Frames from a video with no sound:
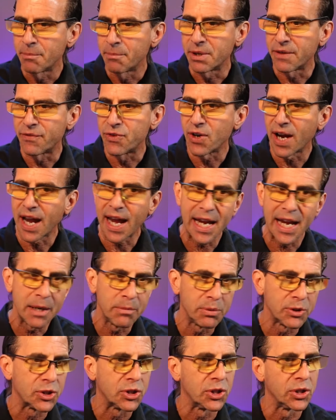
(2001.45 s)
But if you're
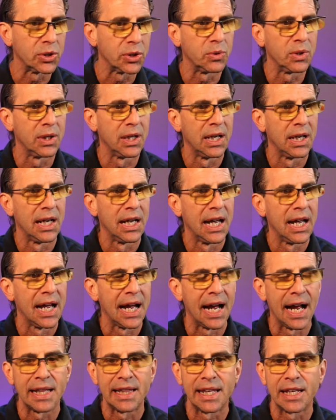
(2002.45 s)
able to,
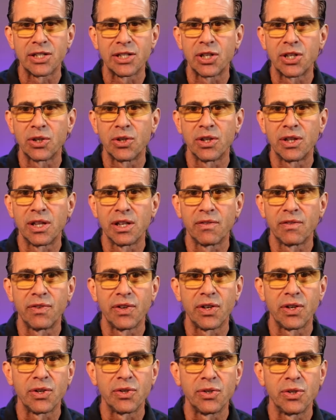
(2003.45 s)
I think it's a good thing
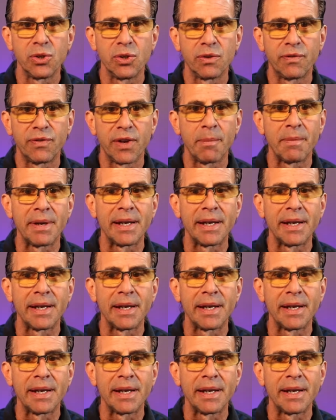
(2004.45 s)
for you to do.